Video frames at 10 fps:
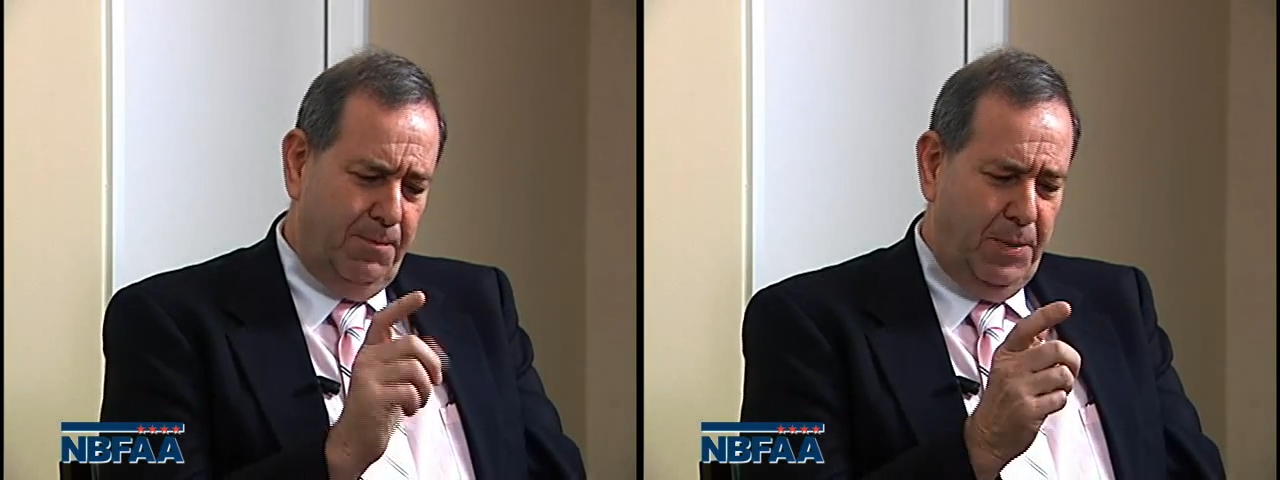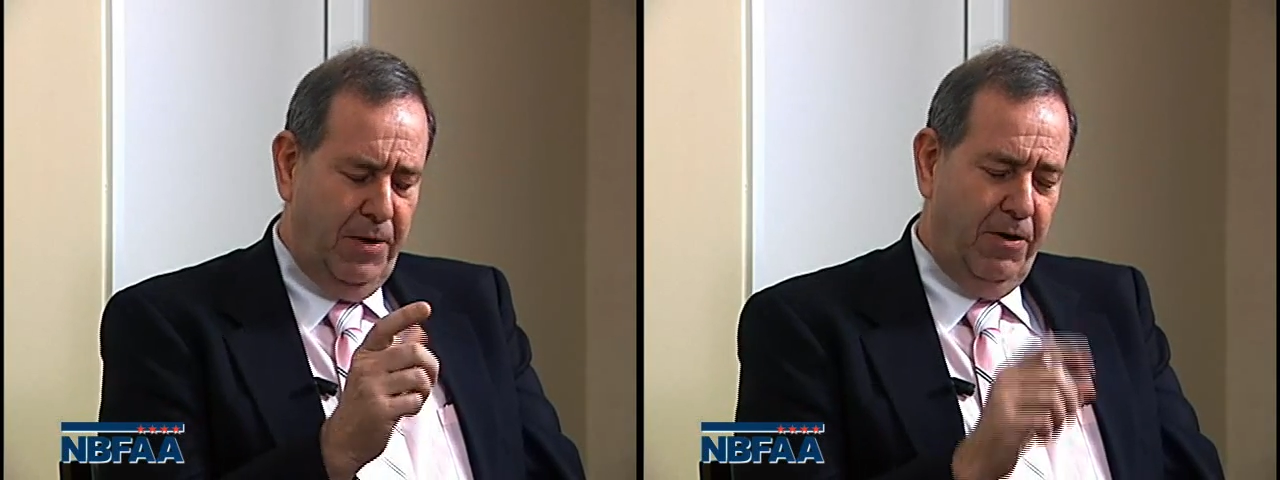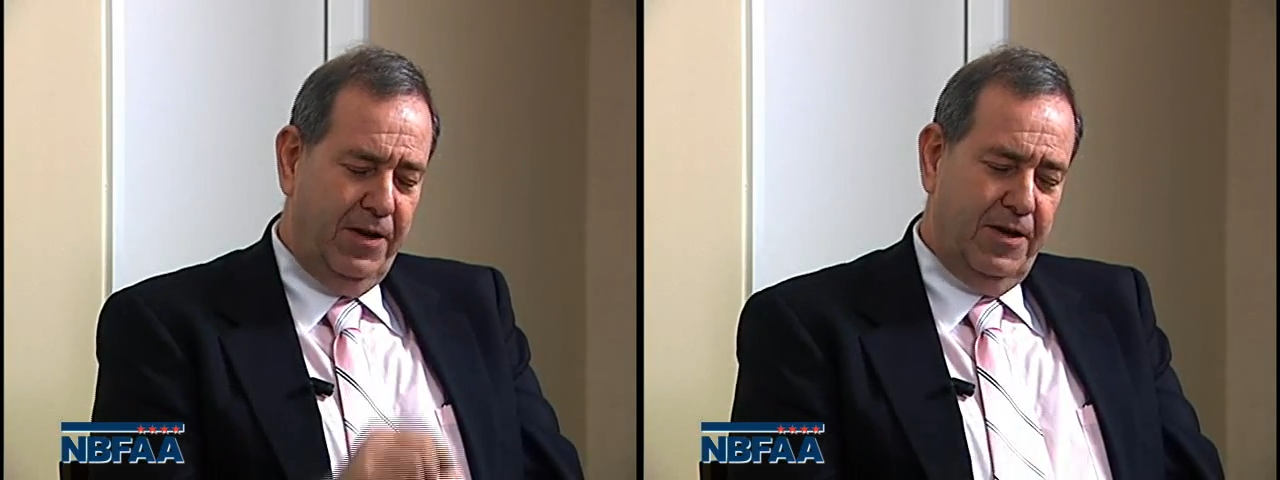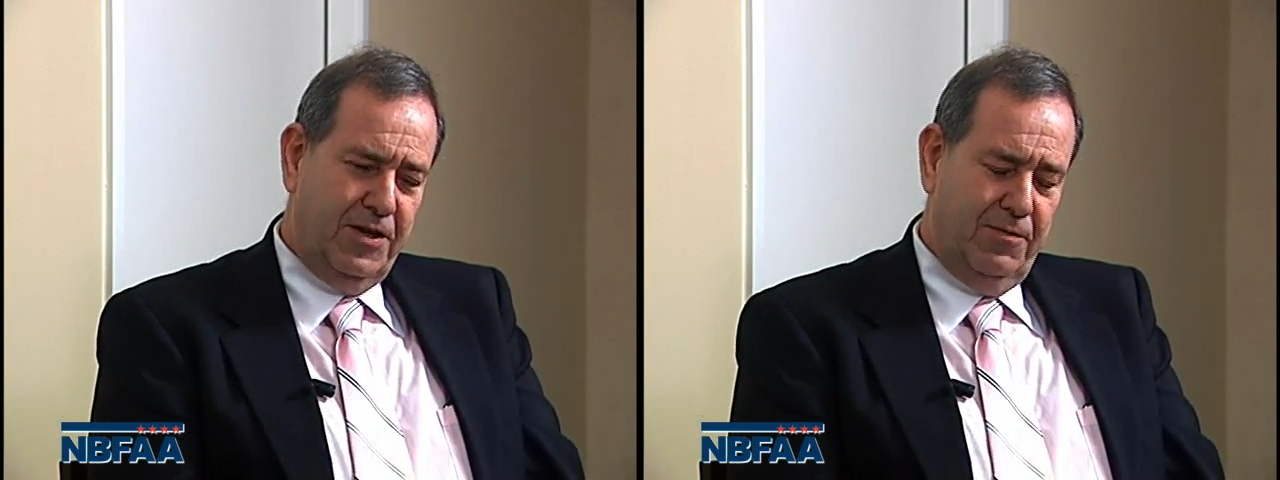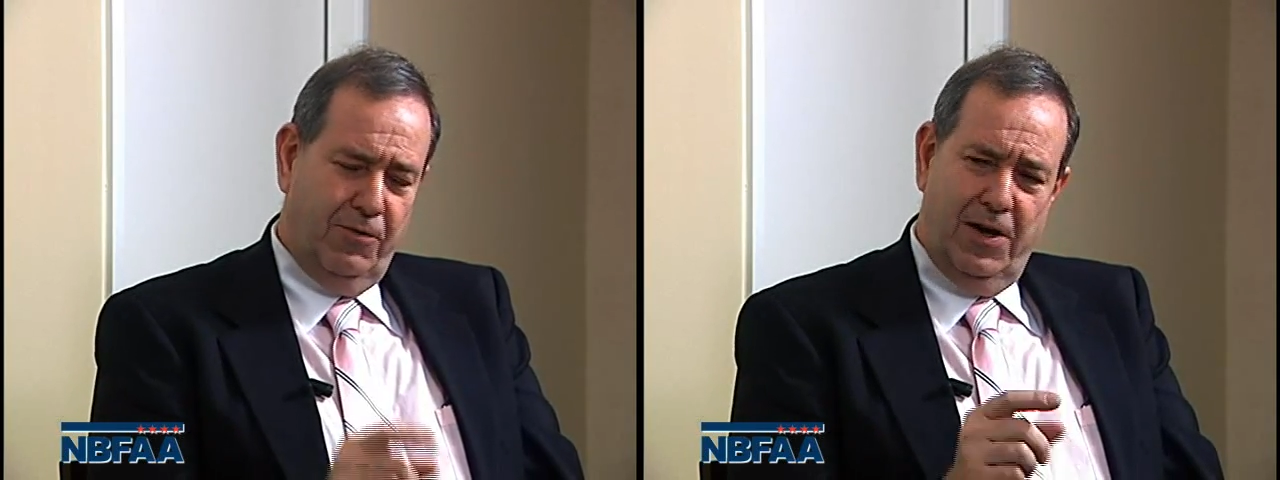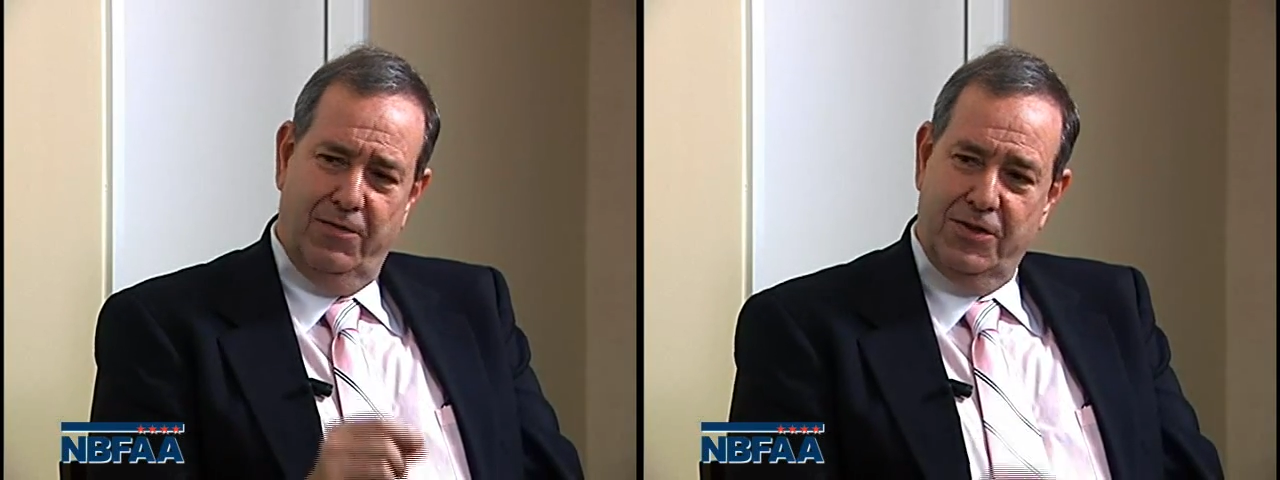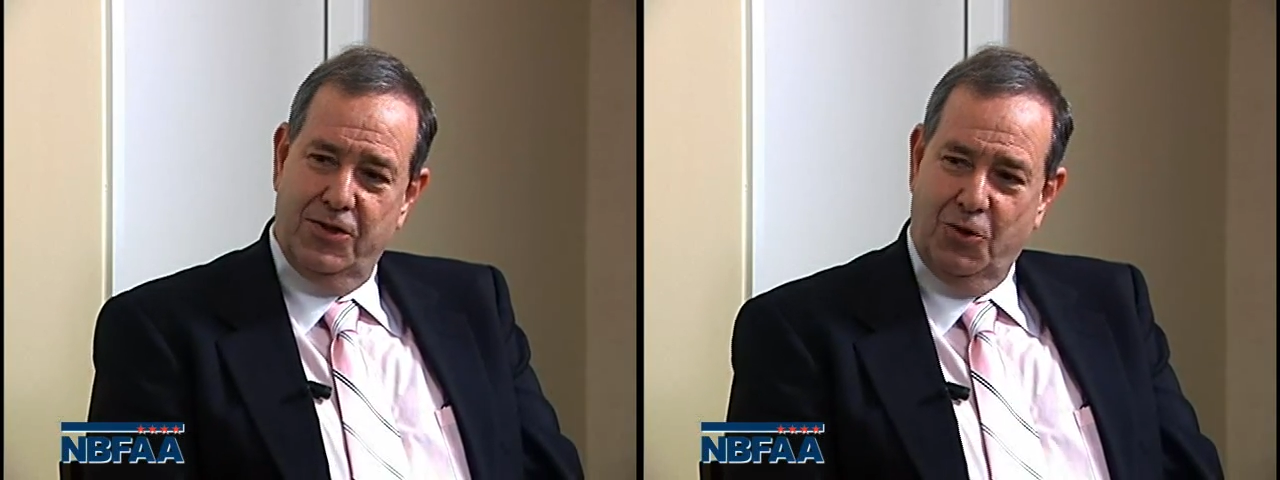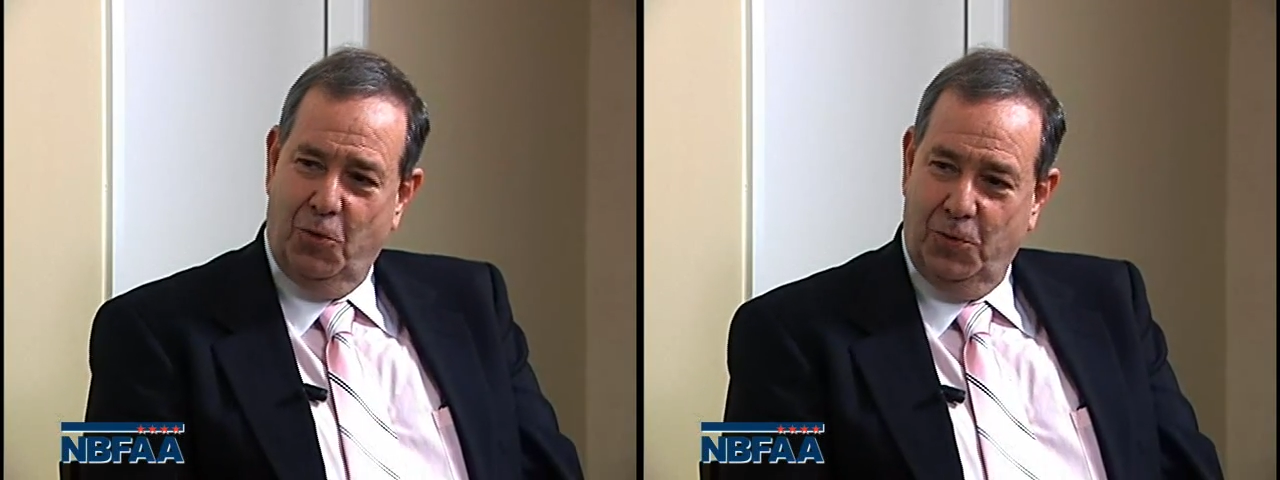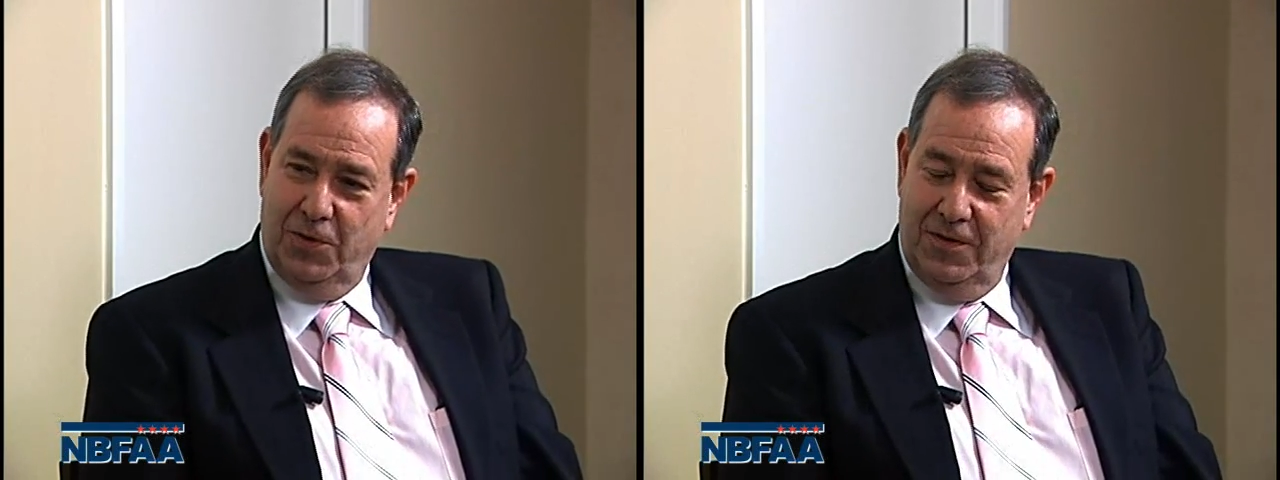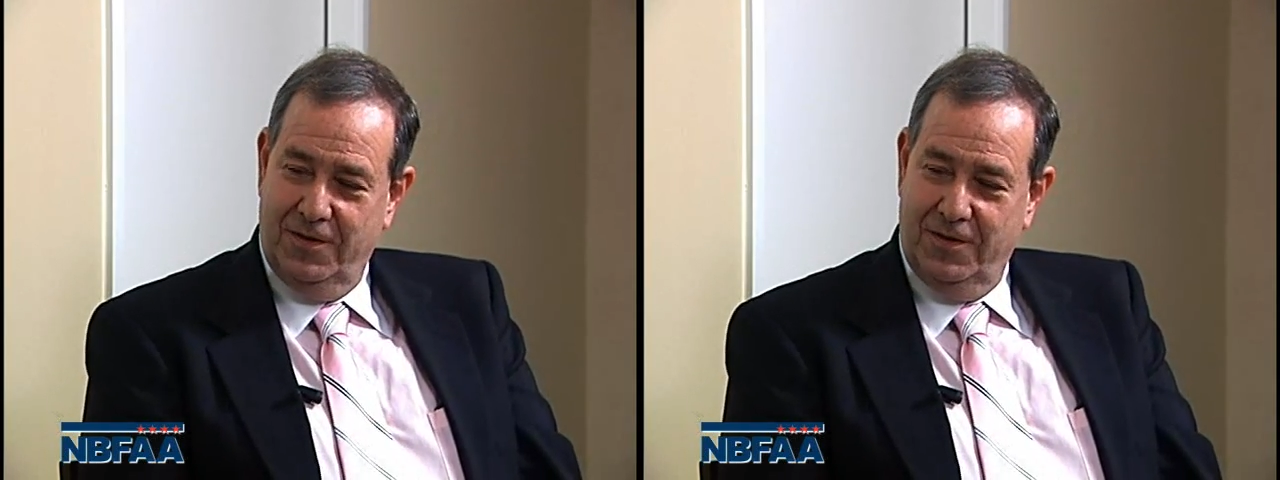peering, and they said, wow, this is old.